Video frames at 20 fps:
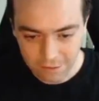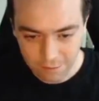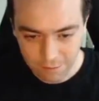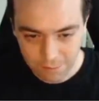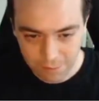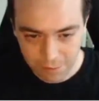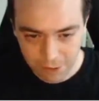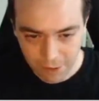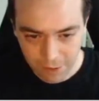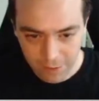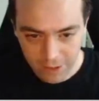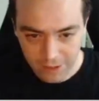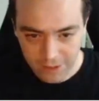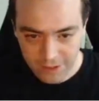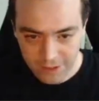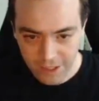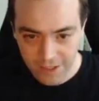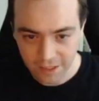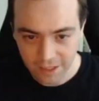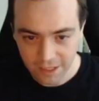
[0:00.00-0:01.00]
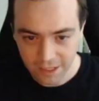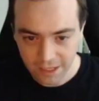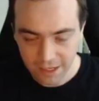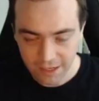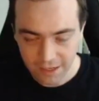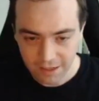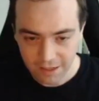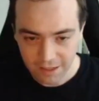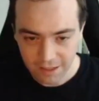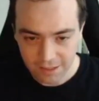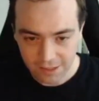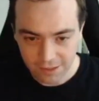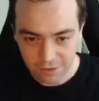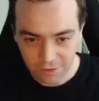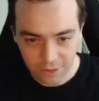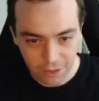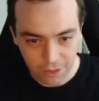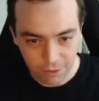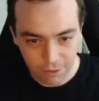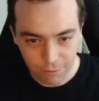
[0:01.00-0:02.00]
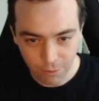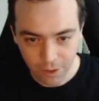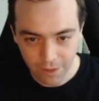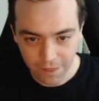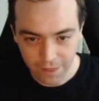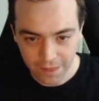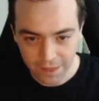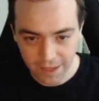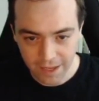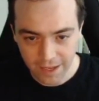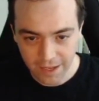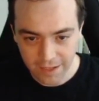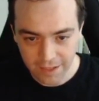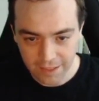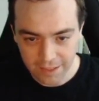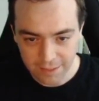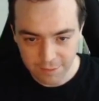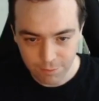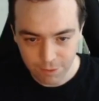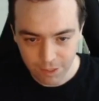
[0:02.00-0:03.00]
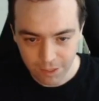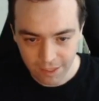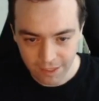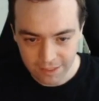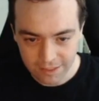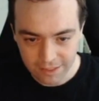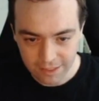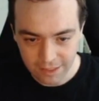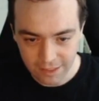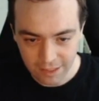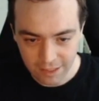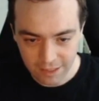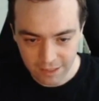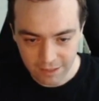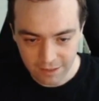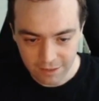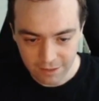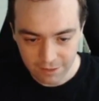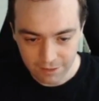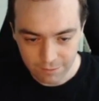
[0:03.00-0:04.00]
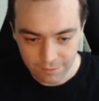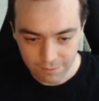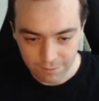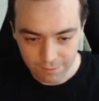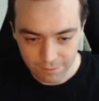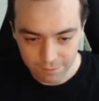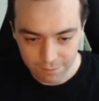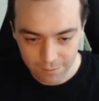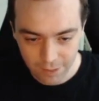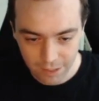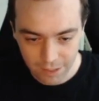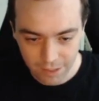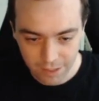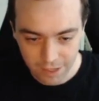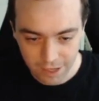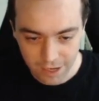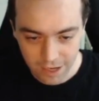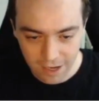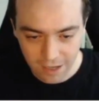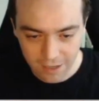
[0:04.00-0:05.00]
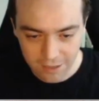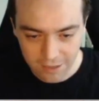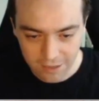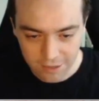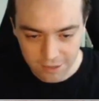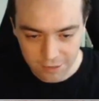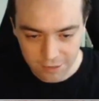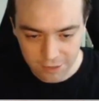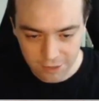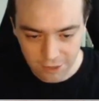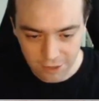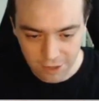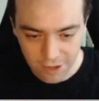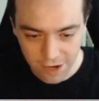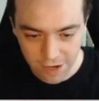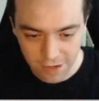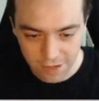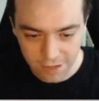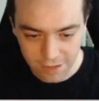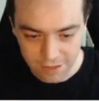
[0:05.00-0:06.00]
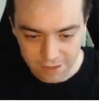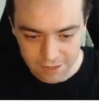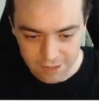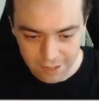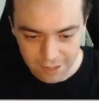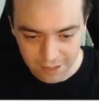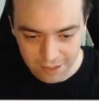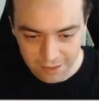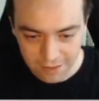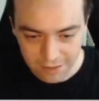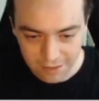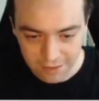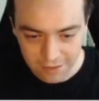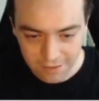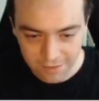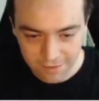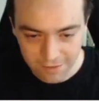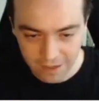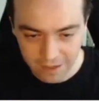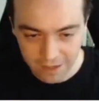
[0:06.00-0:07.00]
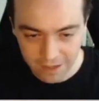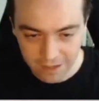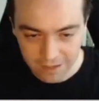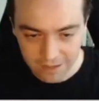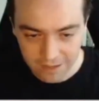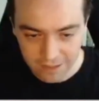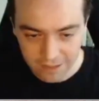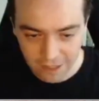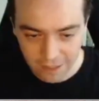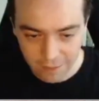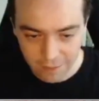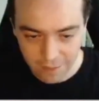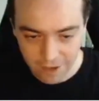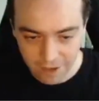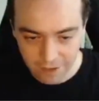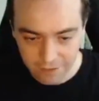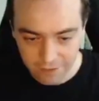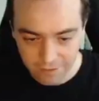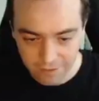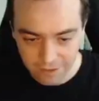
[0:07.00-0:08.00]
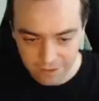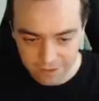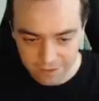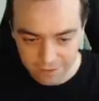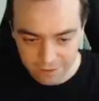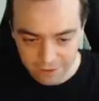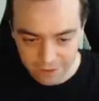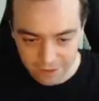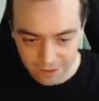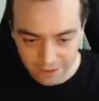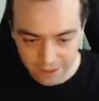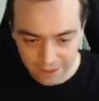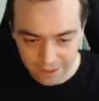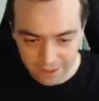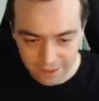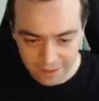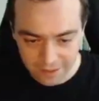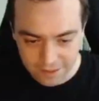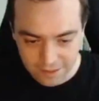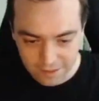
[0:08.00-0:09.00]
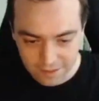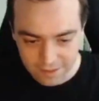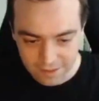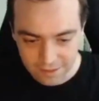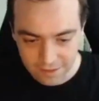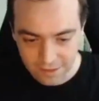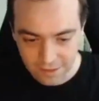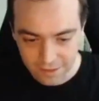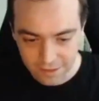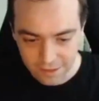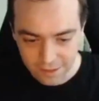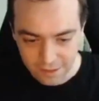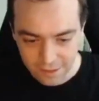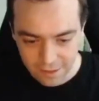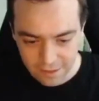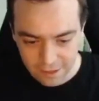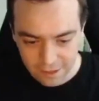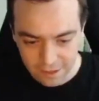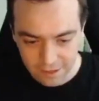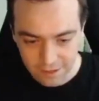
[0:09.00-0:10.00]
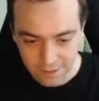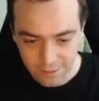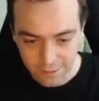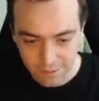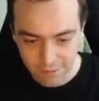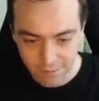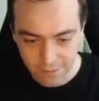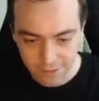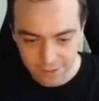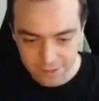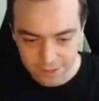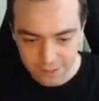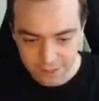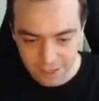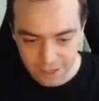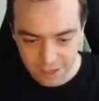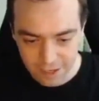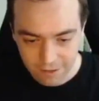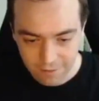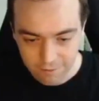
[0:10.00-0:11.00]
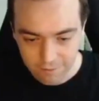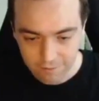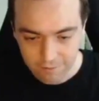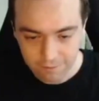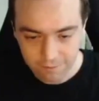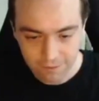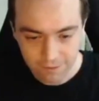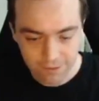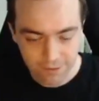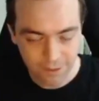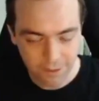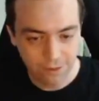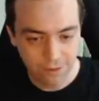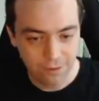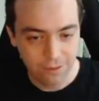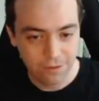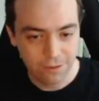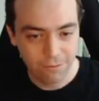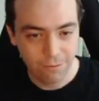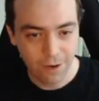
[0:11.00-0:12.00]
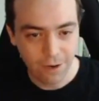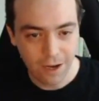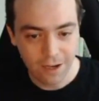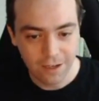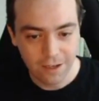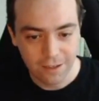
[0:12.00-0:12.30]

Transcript: pretty well done here, because it's only one thing and it's pretty easy to learn, but it's used a lot in the second Fantastic Danmaku Festival, and I think it's a little bit much there. Dude, why?